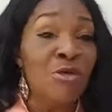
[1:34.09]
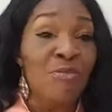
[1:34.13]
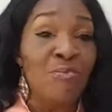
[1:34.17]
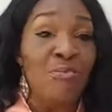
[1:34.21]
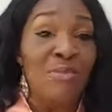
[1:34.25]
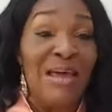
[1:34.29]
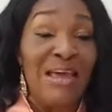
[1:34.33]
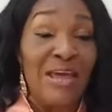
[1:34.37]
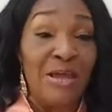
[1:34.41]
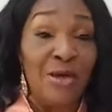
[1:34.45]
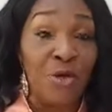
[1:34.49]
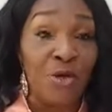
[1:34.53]

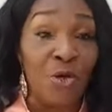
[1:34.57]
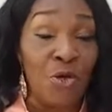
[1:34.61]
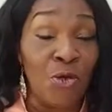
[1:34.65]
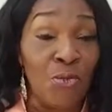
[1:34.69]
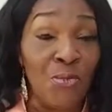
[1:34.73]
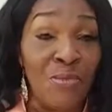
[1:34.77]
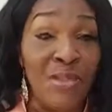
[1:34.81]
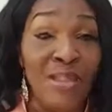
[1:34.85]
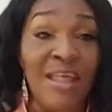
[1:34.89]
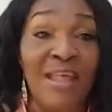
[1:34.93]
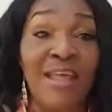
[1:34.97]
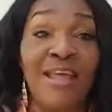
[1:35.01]
my
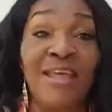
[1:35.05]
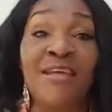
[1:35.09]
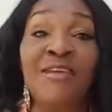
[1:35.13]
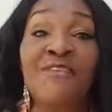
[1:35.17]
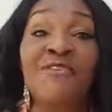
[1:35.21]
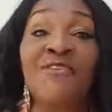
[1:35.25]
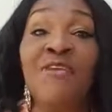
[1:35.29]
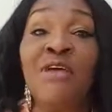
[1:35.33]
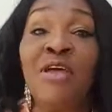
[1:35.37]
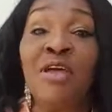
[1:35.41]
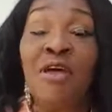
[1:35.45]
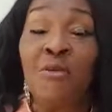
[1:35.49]
home
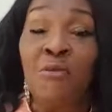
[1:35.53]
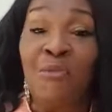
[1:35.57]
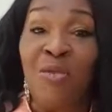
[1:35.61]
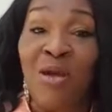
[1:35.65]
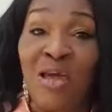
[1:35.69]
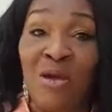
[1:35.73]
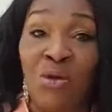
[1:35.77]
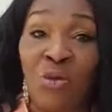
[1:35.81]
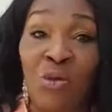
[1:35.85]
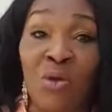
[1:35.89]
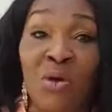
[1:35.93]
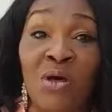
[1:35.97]
life,
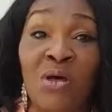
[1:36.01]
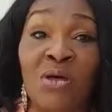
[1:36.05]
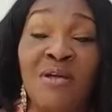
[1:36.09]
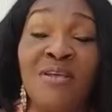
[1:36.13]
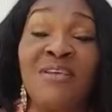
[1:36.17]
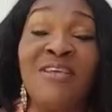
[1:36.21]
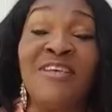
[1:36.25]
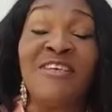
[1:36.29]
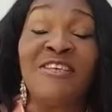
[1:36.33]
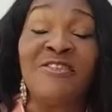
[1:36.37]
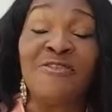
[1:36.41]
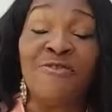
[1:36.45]
my
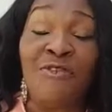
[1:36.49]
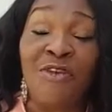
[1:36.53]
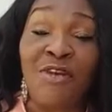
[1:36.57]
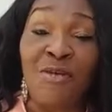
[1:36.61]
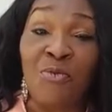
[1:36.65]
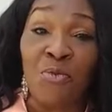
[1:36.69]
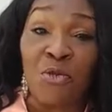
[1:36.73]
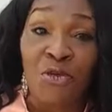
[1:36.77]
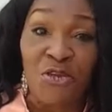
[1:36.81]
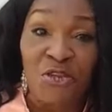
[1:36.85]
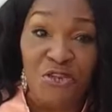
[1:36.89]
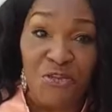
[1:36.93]
work is
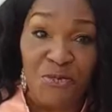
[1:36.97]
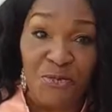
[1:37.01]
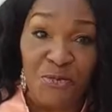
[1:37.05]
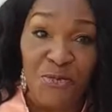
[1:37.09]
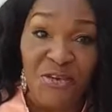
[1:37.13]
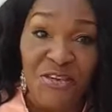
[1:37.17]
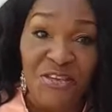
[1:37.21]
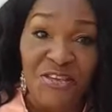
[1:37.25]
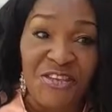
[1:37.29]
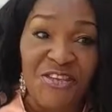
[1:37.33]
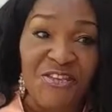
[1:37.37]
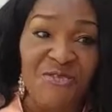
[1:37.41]
very much
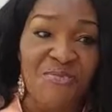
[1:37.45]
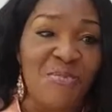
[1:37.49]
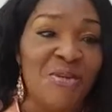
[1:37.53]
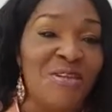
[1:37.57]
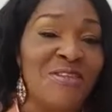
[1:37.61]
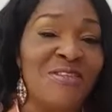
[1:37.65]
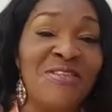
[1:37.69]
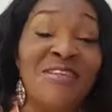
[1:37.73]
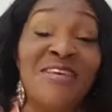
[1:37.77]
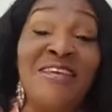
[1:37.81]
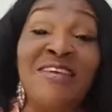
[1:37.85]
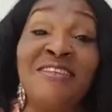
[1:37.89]
British,
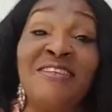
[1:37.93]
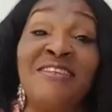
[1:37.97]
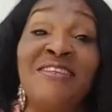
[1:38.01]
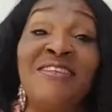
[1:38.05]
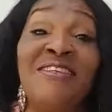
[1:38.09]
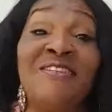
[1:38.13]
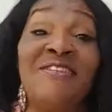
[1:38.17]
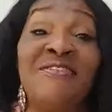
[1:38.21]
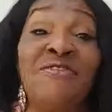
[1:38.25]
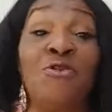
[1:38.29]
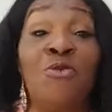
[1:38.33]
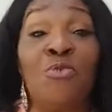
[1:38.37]
but it
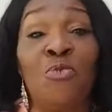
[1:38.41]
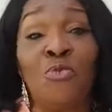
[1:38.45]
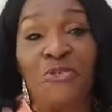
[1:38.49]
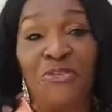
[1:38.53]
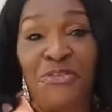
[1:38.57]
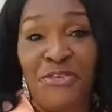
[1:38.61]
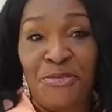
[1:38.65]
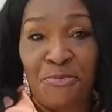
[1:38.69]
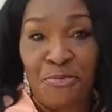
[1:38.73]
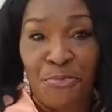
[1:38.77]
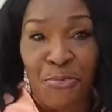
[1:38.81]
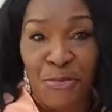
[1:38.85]
is
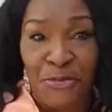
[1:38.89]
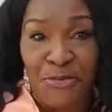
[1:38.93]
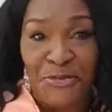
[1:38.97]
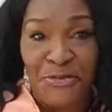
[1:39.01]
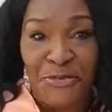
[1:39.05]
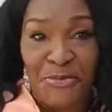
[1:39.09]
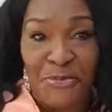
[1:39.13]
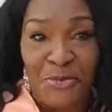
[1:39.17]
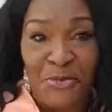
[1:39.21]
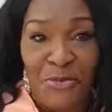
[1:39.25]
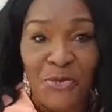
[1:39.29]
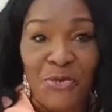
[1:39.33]
almost
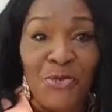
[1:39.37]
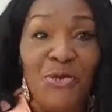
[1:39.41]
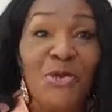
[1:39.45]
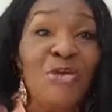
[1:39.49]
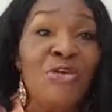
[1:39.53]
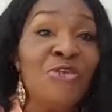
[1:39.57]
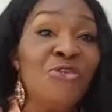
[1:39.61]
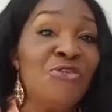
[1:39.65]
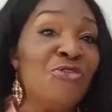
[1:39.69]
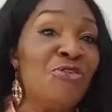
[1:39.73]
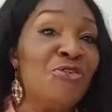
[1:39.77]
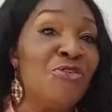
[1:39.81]
impossible
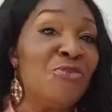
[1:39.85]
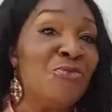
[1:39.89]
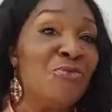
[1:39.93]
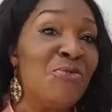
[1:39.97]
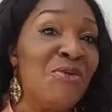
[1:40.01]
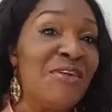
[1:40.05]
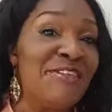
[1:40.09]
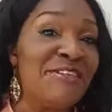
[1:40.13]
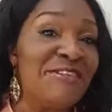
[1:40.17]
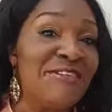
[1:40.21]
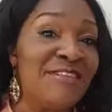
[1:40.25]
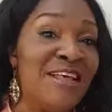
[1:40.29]
to
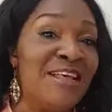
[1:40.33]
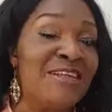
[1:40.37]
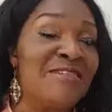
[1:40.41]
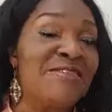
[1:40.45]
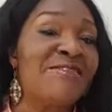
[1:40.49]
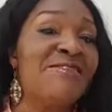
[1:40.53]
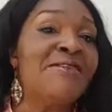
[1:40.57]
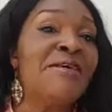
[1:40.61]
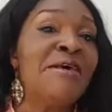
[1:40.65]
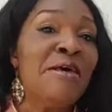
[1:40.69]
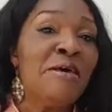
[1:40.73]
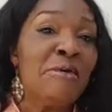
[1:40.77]
erase
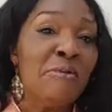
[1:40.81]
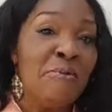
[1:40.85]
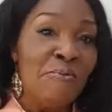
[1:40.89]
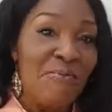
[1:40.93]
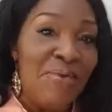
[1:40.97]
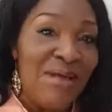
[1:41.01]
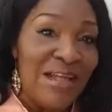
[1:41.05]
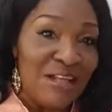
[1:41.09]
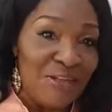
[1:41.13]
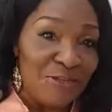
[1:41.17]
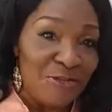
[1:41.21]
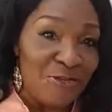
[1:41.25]
that
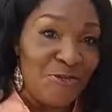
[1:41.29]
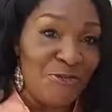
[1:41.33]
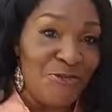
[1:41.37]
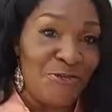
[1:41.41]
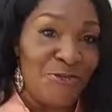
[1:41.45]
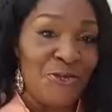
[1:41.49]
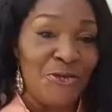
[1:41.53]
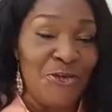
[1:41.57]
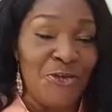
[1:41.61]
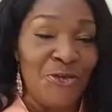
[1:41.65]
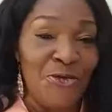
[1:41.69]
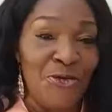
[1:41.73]
part
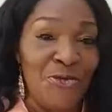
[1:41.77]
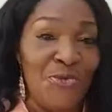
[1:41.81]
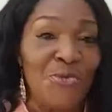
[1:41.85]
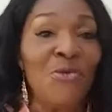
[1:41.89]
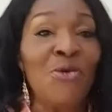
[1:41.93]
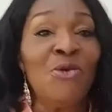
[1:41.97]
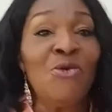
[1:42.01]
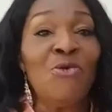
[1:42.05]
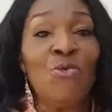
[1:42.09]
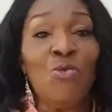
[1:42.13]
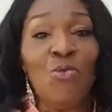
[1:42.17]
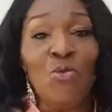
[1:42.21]
of you
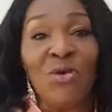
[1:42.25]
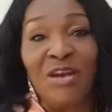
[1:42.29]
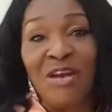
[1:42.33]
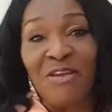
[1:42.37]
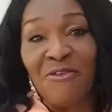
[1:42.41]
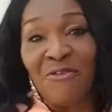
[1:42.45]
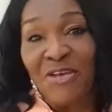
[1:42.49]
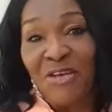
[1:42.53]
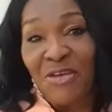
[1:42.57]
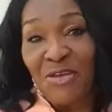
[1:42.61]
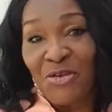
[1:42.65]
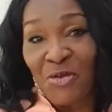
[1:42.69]

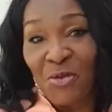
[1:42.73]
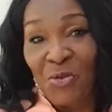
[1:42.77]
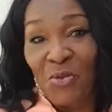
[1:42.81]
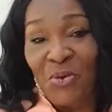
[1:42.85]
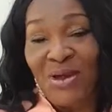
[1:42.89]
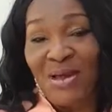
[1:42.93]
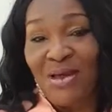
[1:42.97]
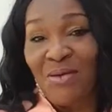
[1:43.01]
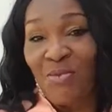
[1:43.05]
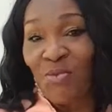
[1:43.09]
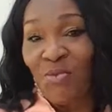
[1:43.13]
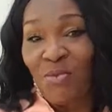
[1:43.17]
wherever you
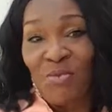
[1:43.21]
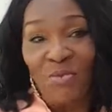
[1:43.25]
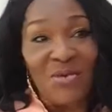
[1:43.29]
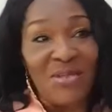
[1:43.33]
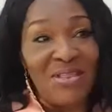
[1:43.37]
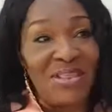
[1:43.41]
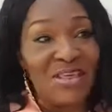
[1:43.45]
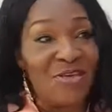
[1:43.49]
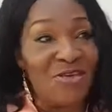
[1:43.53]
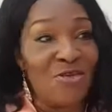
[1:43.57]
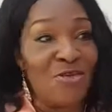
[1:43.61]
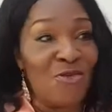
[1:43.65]
are,
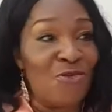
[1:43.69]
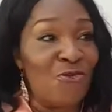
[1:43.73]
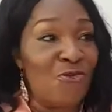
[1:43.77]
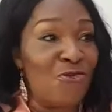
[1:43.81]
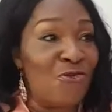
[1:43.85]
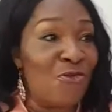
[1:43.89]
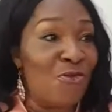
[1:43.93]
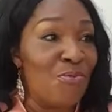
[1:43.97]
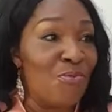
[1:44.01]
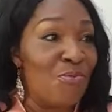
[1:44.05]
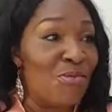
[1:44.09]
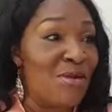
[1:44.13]
whether you're
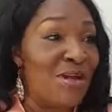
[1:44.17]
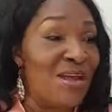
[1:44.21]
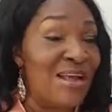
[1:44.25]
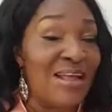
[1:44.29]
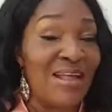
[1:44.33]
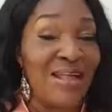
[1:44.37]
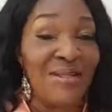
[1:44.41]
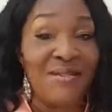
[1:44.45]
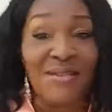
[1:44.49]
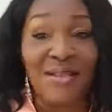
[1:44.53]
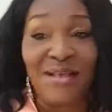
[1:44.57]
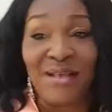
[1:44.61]
from
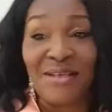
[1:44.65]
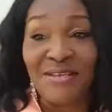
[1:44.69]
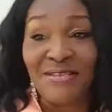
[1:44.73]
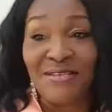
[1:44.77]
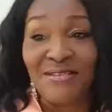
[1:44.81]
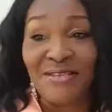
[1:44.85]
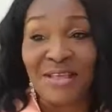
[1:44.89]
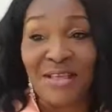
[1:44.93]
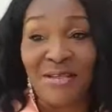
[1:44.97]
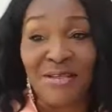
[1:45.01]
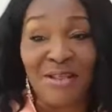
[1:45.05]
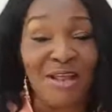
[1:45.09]
Ghana,
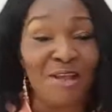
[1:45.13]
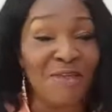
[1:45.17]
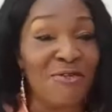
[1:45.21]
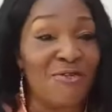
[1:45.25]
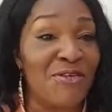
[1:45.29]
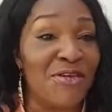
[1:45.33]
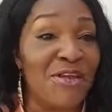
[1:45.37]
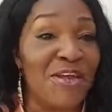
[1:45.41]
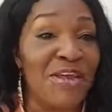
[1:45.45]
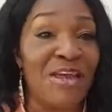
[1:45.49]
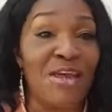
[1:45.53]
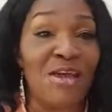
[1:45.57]
South
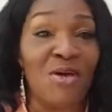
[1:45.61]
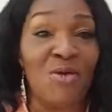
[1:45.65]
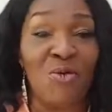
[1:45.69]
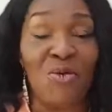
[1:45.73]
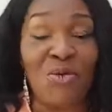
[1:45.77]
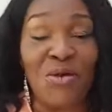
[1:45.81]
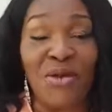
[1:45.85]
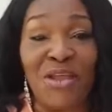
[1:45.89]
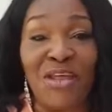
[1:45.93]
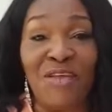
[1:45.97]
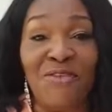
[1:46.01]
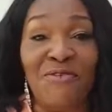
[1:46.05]
Africa,
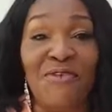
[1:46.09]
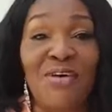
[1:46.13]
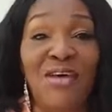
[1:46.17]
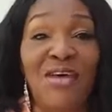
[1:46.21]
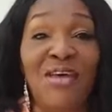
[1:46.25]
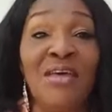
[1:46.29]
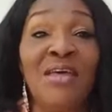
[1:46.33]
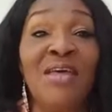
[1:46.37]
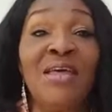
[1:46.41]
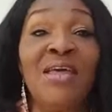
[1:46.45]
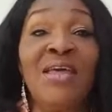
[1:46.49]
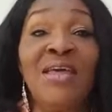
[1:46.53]
whatever,